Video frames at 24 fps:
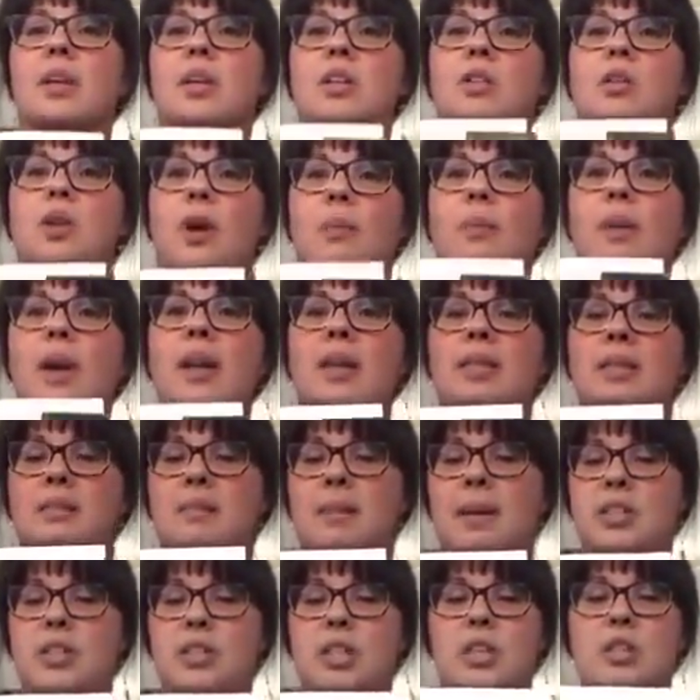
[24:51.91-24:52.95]
So I wanted to
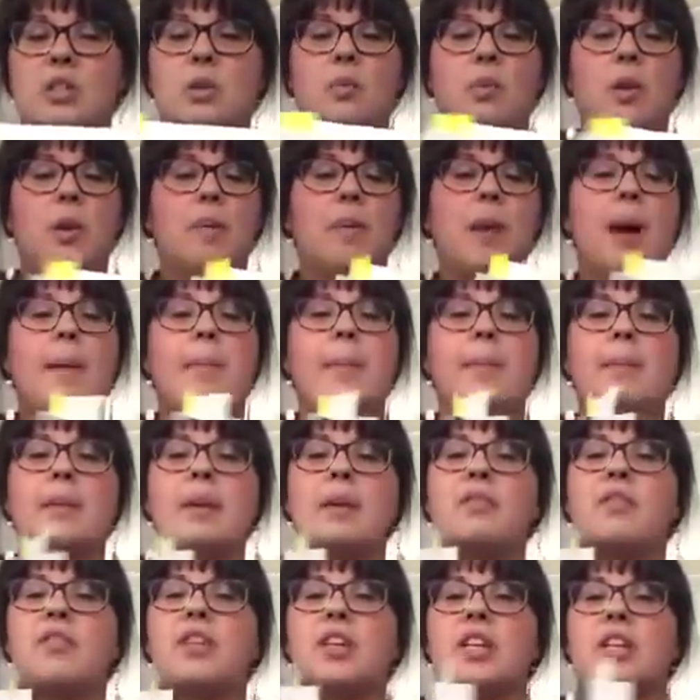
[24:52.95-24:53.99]
mention that. So we'll
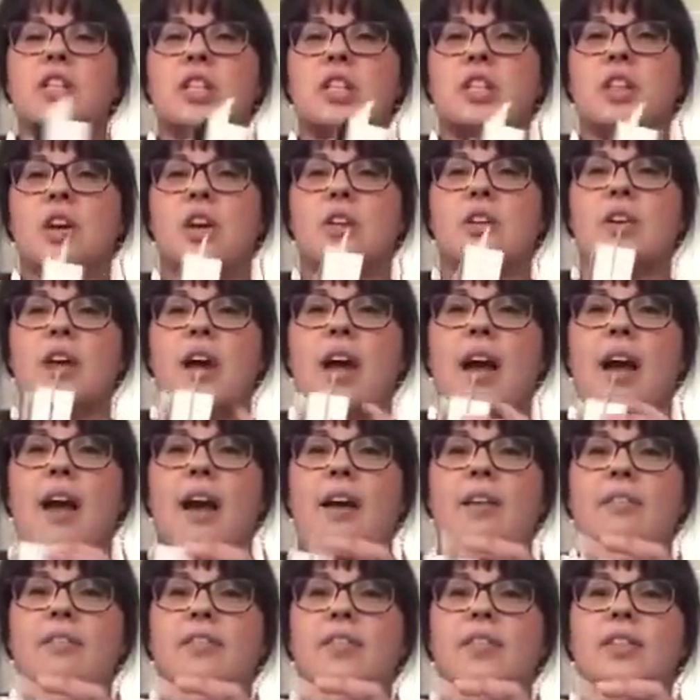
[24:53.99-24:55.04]
probably finish the other
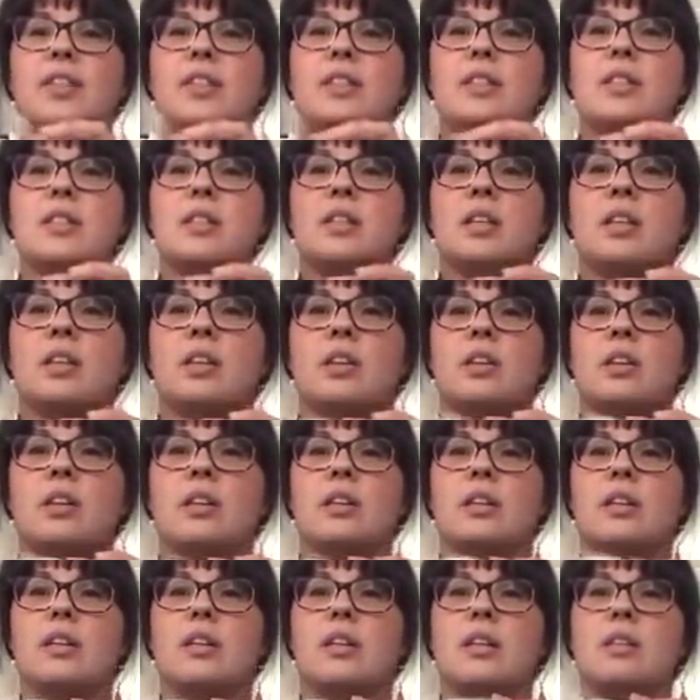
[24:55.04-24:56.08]
half this year
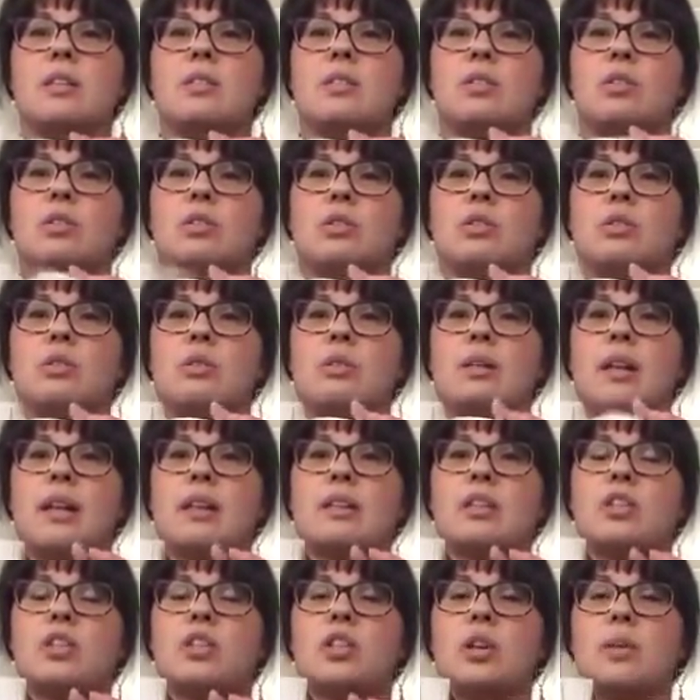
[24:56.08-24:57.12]
into
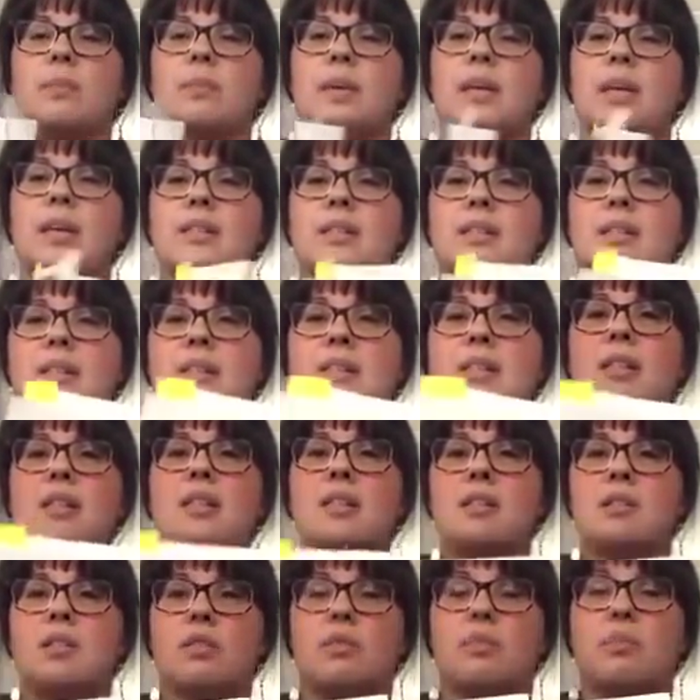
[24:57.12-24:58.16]
next year, because this is
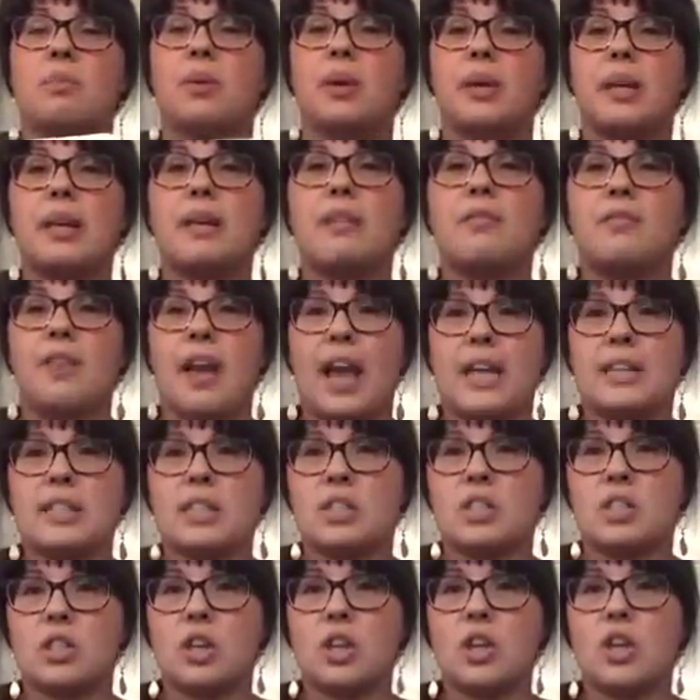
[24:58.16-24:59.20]
pretty
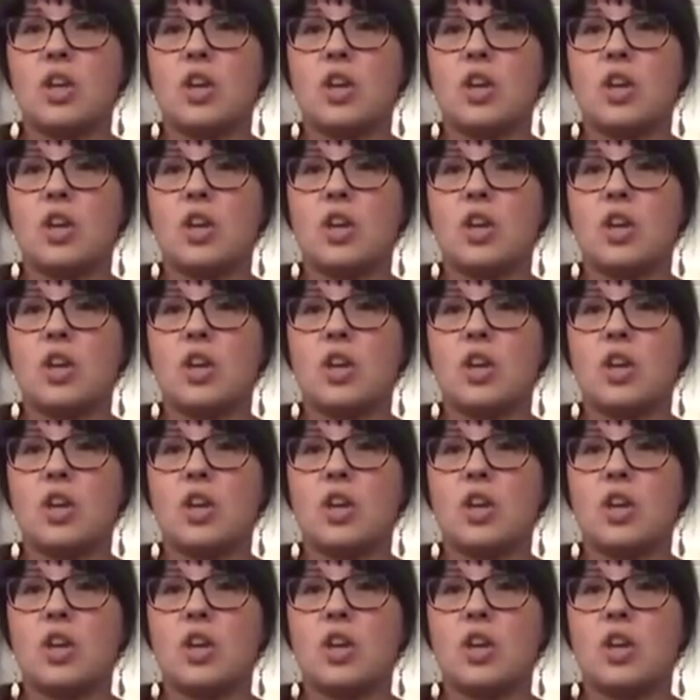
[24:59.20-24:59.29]
advanced